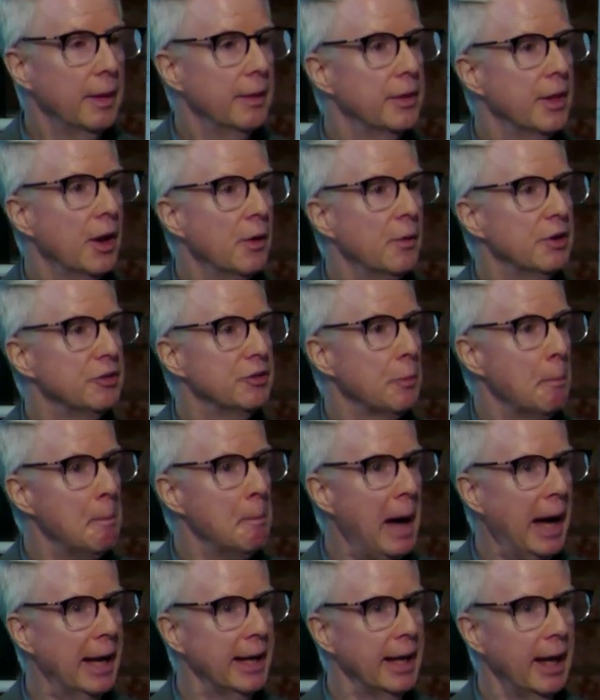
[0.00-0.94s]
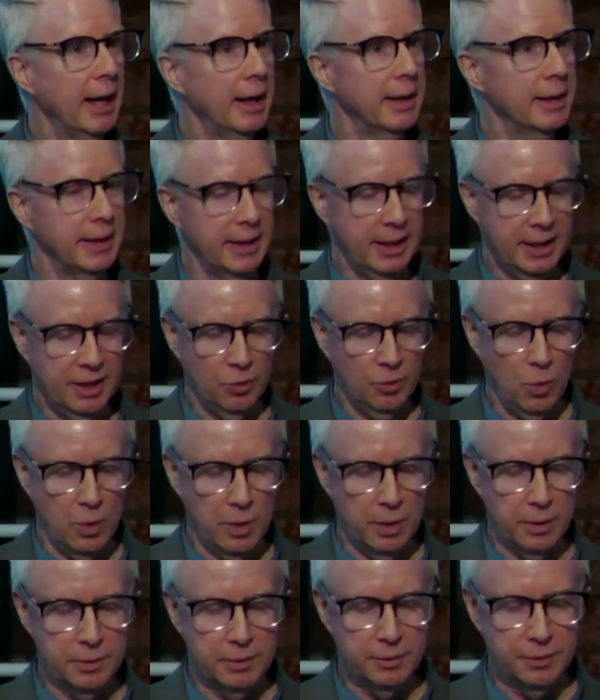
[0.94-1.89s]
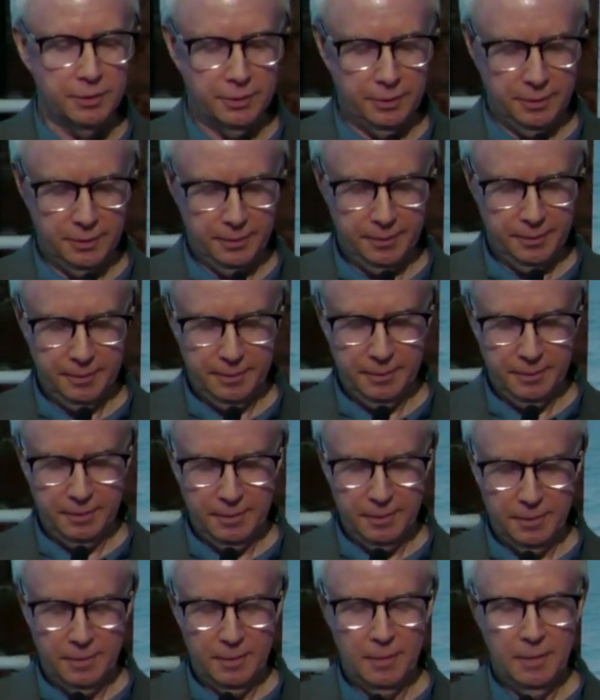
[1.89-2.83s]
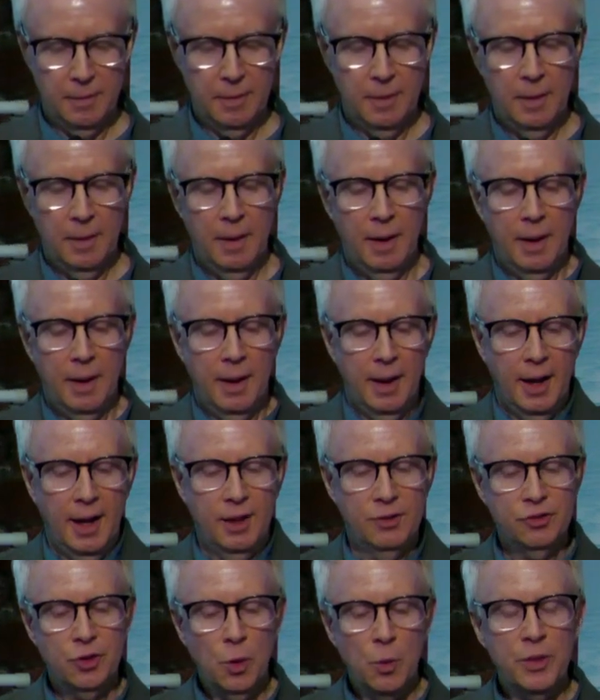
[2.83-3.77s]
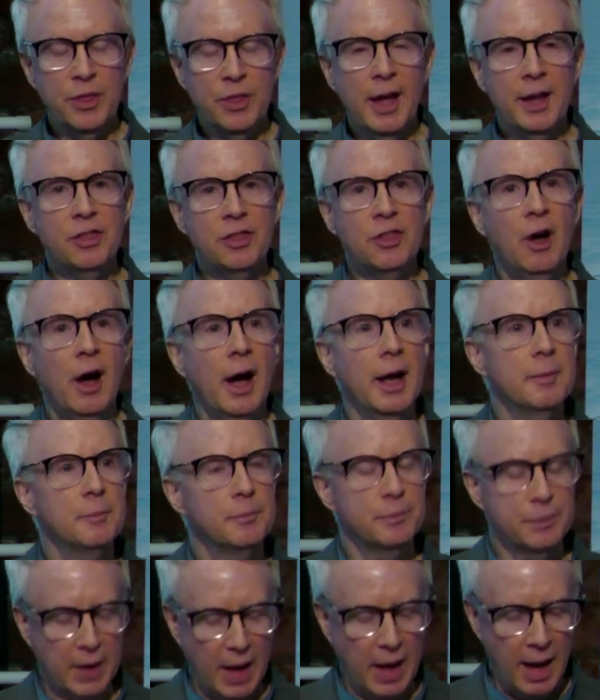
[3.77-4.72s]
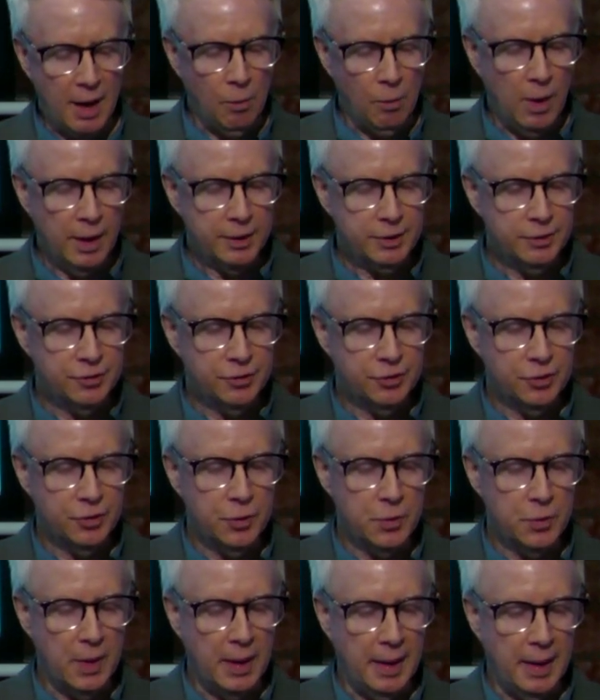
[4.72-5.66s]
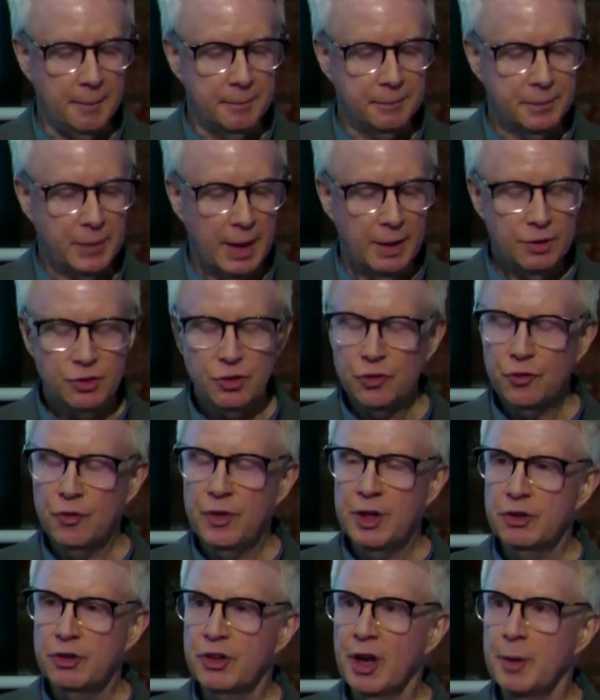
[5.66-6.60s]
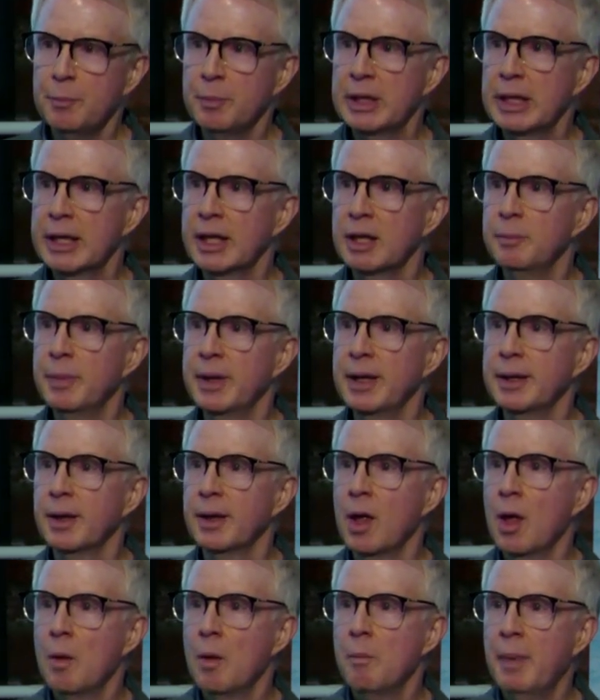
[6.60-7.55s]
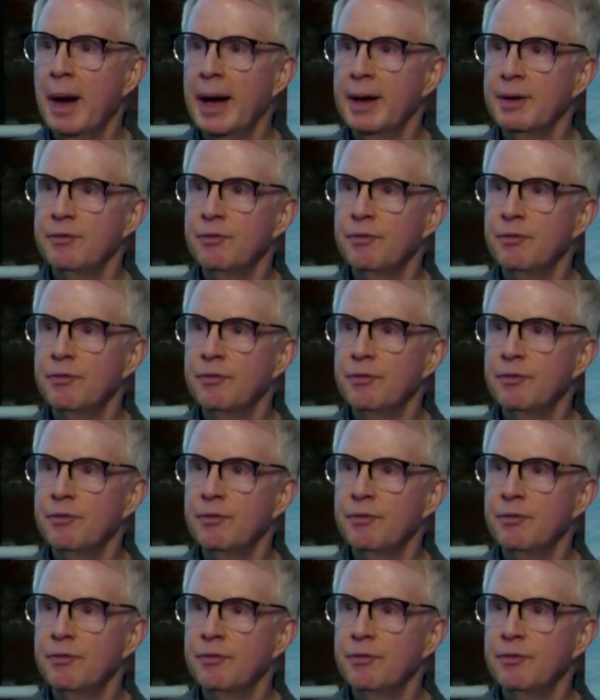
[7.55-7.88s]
There is mana in words. And so, with that thought, I wanted to um, just finish up a little bit by